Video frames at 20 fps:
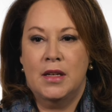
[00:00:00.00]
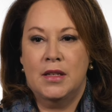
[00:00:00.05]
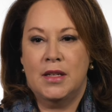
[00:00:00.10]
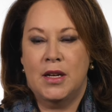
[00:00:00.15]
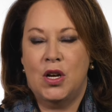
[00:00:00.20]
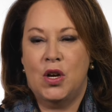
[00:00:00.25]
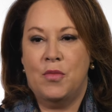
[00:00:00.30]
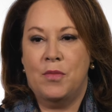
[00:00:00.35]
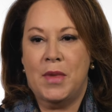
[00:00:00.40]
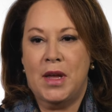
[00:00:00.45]
to
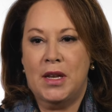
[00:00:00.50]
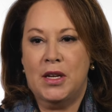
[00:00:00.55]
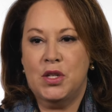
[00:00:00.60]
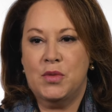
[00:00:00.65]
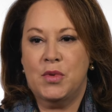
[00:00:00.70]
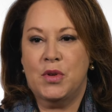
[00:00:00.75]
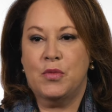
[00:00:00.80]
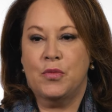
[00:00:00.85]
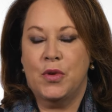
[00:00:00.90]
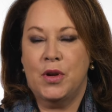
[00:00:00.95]
help
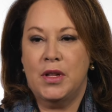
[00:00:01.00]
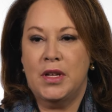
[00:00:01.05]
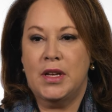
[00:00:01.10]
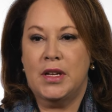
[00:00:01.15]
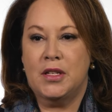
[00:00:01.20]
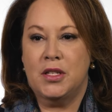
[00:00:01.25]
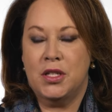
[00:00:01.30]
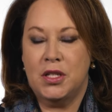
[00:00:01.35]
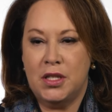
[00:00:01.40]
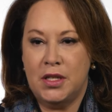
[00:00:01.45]
management really
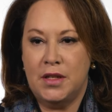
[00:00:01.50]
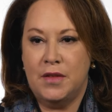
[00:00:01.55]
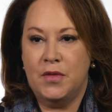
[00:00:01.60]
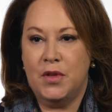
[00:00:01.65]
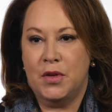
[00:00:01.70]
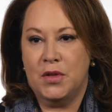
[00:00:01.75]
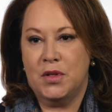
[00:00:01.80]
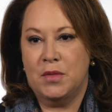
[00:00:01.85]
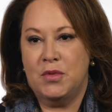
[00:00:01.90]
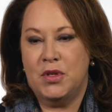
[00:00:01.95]
achieve
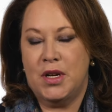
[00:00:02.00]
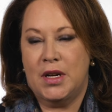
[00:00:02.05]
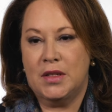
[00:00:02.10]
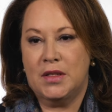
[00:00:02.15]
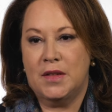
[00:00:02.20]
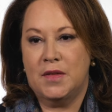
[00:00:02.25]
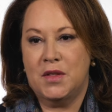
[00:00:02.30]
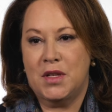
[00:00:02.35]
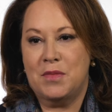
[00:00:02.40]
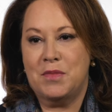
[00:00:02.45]
those
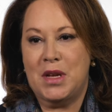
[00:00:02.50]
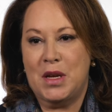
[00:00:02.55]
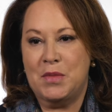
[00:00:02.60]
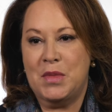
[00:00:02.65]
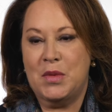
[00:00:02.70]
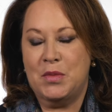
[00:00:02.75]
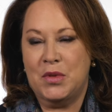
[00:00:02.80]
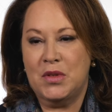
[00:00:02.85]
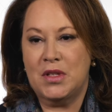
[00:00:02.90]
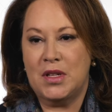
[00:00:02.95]
objectives that make
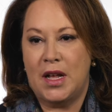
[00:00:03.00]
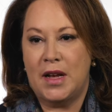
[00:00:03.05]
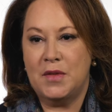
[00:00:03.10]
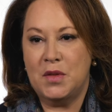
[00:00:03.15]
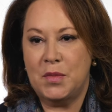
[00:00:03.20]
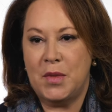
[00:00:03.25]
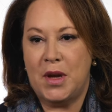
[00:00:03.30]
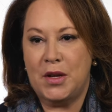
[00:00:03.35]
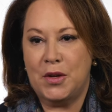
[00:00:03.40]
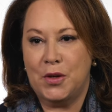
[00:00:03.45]
people's
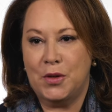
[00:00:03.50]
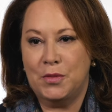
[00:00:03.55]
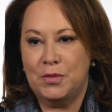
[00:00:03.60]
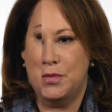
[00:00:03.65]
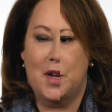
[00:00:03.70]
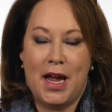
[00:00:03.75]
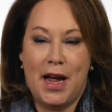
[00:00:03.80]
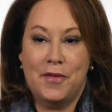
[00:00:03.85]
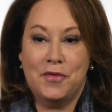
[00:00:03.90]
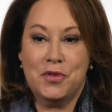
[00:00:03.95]
lives better.
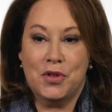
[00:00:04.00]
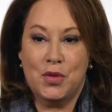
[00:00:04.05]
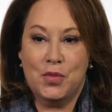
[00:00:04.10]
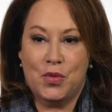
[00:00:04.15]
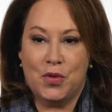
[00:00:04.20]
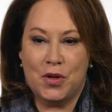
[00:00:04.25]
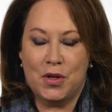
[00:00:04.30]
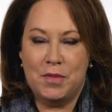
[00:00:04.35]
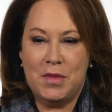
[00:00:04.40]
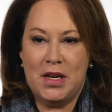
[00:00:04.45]
After a
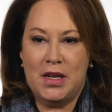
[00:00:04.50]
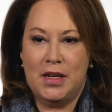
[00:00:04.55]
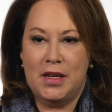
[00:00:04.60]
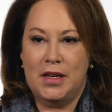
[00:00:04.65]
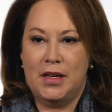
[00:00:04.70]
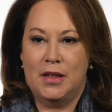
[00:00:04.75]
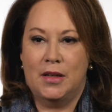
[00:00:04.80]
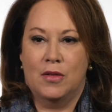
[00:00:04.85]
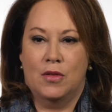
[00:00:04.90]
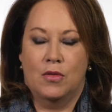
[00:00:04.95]
board
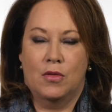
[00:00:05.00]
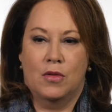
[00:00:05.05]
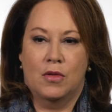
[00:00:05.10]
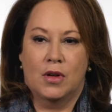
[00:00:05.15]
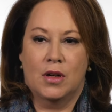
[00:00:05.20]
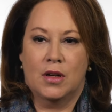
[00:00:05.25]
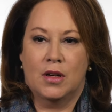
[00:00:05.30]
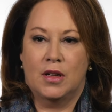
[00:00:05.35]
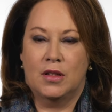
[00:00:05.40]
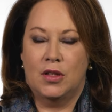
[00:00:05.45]
meeting
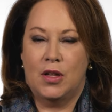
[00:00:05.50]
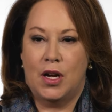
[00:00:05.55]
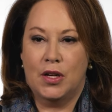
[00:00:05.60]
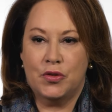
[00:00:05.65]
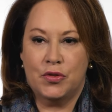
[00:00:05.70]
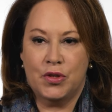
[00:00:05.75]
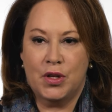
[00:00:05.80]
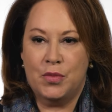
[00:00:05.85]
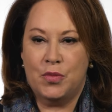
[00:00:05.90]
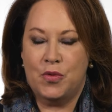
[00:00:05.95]
or a
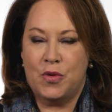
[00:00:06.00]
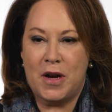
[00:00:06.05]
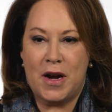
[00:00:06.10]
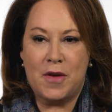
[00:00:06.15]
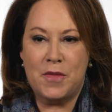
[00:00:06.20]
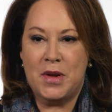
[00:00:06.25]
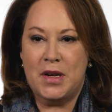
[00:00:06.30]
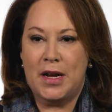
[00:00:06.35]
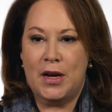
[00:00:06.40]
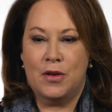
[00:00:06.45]
long trip where
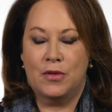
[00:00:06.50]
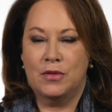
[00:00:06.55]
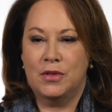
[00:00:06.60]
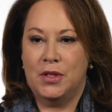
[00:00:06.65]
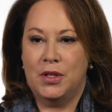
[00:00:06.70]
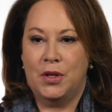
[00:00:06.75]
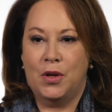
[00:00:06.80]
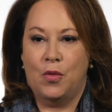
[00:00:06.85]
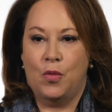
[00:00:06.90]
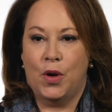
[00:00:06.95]
I've been out,
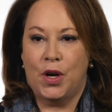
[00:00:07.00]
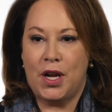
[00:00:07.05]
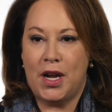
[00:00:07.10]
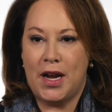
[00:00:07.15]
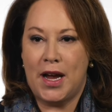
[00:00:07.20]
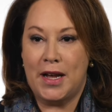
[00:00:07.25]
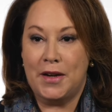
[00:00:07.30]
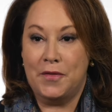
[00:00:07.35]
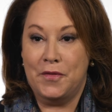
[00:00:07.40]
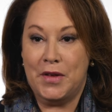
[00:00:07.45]
you know,
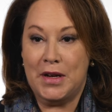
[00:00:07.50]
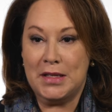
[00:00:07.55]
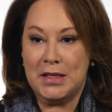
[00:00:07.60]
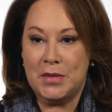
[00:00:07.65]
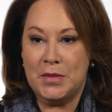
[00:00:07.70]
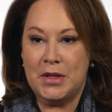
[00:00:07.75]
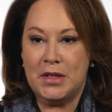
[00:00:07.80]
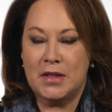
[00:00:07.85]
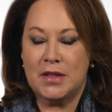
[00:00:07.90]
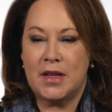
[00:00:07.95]
working on
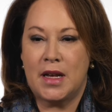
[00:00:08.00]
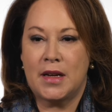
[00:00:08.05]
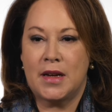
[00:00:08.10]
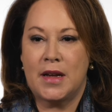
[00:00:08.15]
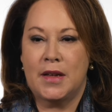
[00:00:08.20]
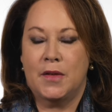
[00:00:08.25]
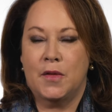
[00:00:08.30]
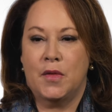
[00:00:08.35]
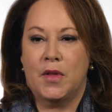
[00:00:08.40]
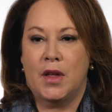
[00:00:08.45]
investments, that
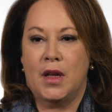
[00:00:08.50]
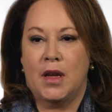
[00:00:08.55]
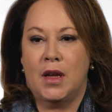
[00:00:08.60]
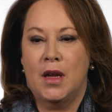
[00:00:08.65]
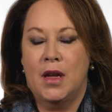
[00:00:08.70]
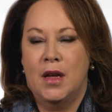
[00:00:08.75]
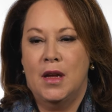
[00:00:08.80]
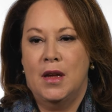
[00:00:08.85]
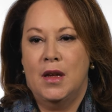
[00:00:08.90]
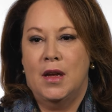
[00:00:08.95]
kind of thing,
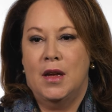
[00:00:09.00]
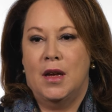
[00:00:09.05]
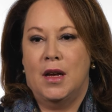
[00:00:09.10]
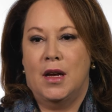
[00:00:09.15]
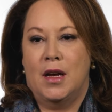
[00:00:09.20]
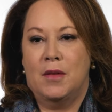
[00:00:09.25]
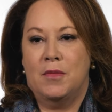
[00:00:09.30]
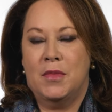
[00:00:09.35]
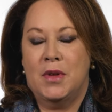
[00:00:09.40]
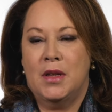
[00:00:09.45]

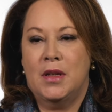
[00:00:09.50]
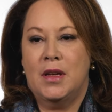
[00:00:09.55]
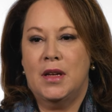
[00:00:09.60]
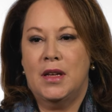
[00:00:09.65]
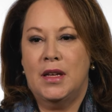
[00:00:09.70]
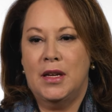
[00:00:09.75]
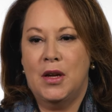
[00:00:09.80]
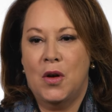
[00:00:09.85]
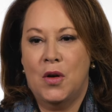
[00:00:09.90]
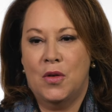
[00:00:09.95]
um,
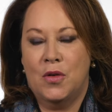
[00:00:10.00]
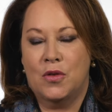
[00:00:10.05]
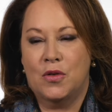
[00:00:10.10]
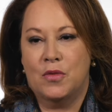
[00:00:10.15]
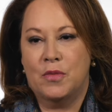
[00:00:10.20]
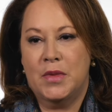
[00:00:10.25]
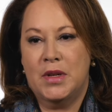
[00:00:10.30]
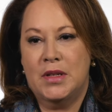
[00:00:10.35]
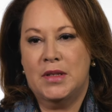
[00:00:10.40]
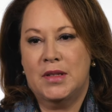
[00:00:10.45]
getting
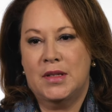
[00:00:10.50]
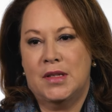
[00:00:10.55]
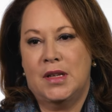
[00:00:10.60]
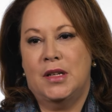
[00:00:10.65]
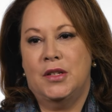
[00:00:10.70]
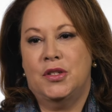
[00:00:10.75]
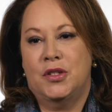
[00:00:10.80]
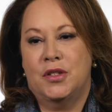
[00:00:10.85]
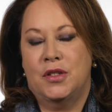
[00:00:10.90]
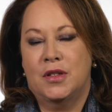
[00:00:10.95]
home is
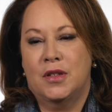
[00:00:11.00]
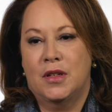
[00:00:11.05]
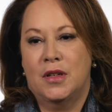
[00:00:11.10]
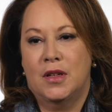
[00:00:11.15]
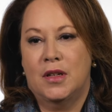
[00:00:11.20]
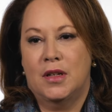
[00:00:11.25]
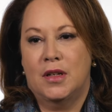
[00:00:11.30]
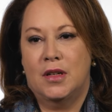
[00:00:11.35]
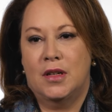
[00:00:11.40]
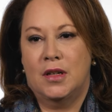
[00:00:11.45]
such
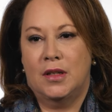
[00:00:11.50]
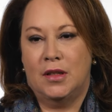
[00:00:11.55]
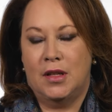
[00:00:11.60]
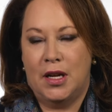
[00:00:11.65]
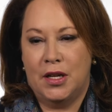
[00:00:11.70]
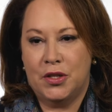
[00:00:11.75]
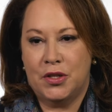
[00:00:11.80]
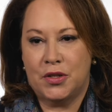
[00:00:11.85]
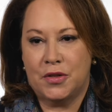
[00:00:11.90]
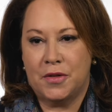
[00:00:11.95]
a
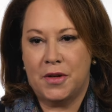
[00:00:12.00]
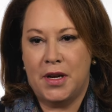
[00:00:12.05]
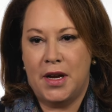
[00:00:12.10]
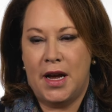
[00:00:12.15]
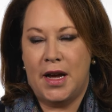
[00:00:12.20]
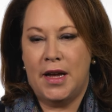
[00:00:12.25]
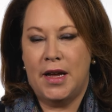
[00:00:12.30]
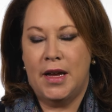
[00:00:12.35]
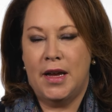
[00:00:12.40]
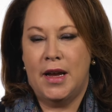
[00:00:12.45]
luxury.
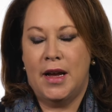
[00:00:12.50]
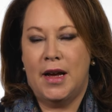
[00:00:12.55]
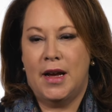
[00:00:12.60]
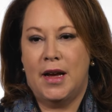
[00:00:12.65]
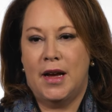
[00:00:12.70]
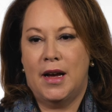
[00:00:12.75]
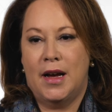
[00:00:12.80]
I